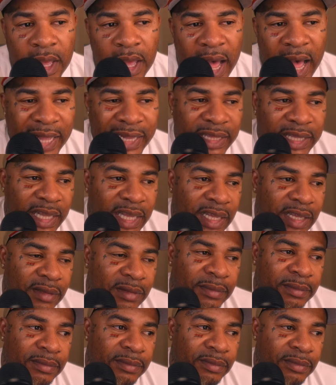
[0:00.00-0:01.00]
I think
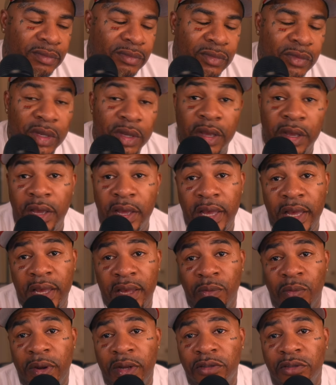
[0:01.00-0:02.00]

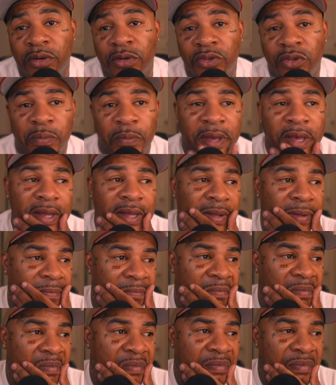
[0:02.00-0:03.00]
in retrospect,
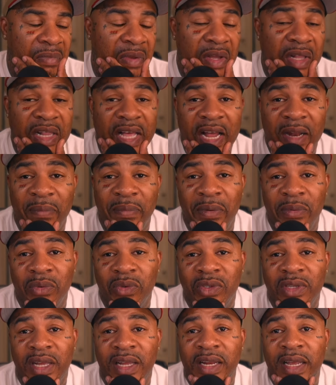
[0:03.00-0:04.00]
a lot of people
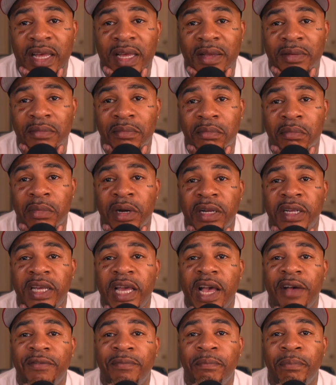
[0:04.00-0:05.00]
say that money
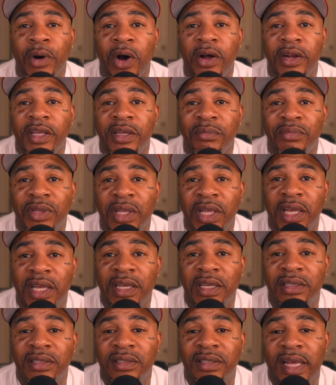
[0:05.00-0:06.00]
have bought him
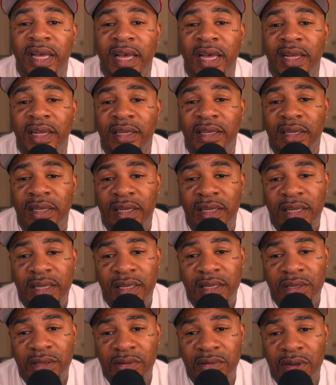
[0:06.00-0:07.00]
things that,
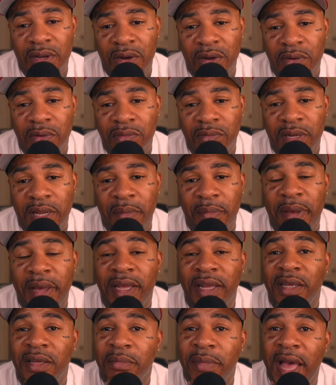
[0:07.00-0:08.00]
you know, that
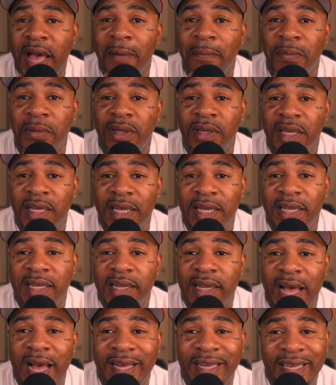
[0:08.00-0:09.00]
made him happy.
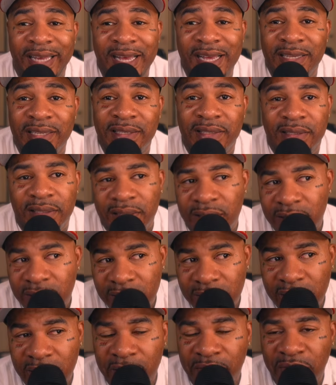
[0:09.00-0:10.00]
And I guess
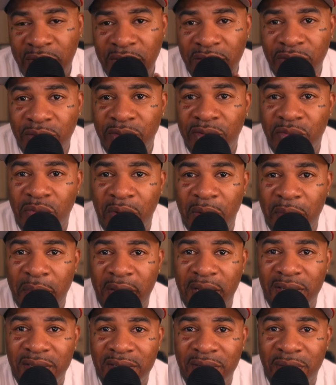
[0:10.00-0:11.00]
if this is what
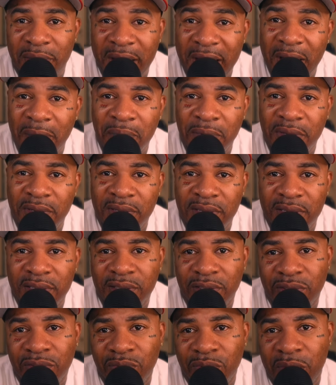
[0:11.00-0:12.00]
makes him happy, this
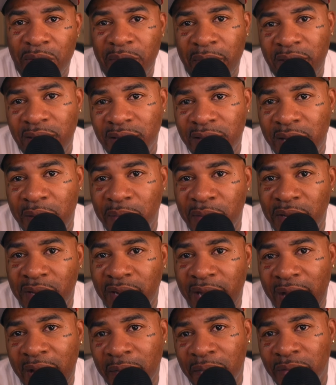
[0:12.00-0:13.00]
is what makes that man
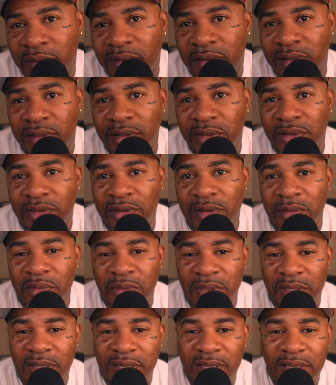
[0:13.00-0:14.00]
happy. You see what I'm
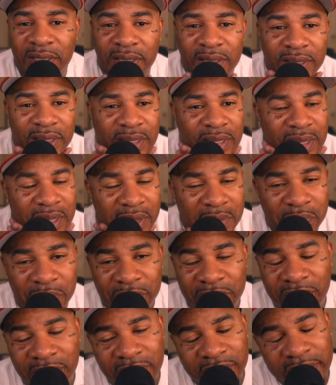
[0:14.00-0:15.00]
saying? But
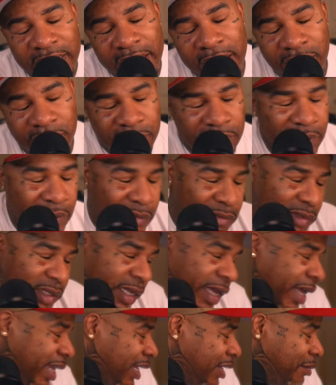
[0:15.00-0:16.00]
the cat suit
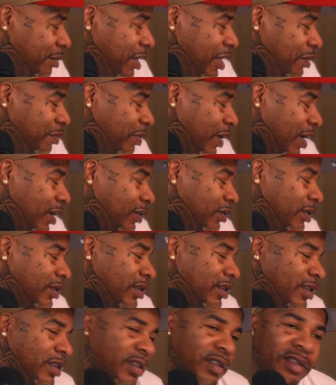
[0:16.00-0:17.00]
killing me, bro.
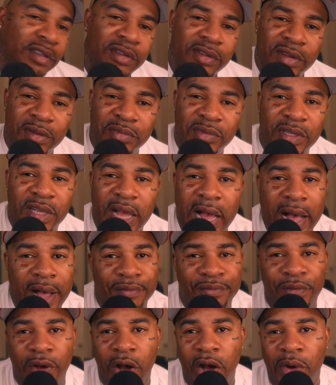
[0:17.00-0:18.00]
You know what I'm saying?
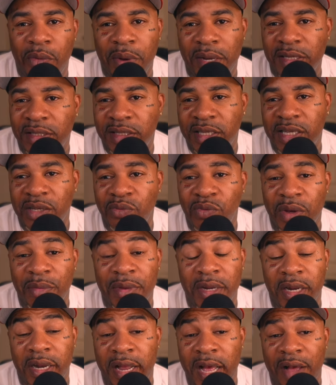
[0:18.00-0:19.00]
I've always seen
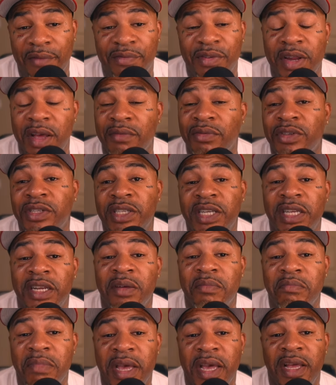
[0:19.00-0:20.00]
women in that. I've never seen a
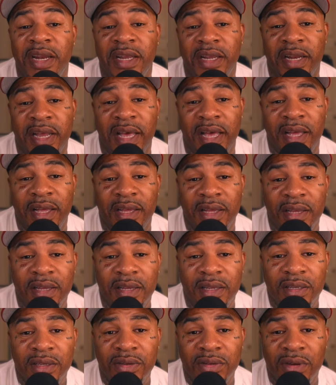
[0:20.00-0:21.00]
man in that.
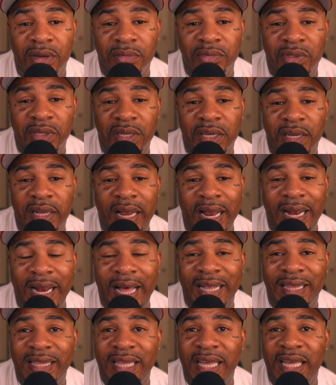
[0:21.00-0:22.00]
You know what I'm saying? And
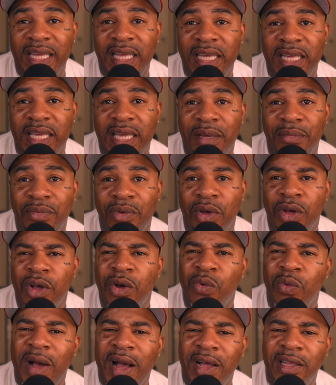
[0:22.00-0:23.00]
I think he keep,
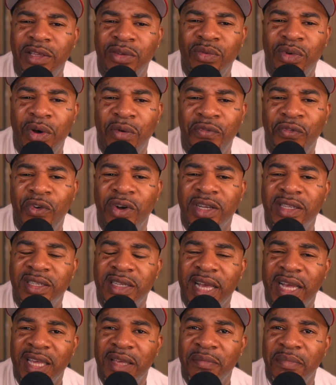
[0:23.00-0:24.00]
why do you go for a
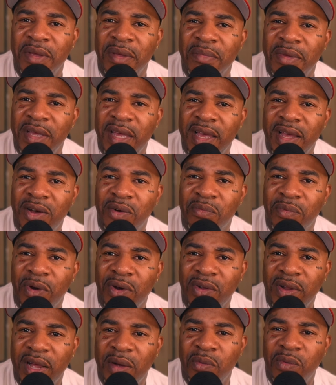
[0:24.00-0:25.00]
second BBL, bro?
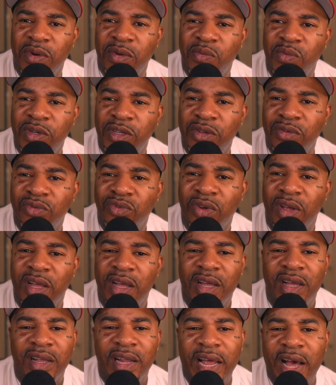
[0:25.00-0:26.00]
Like, what are you trying?
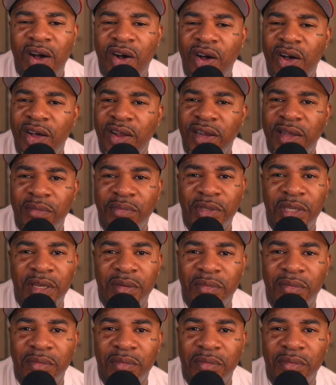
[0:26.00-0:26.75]
All them,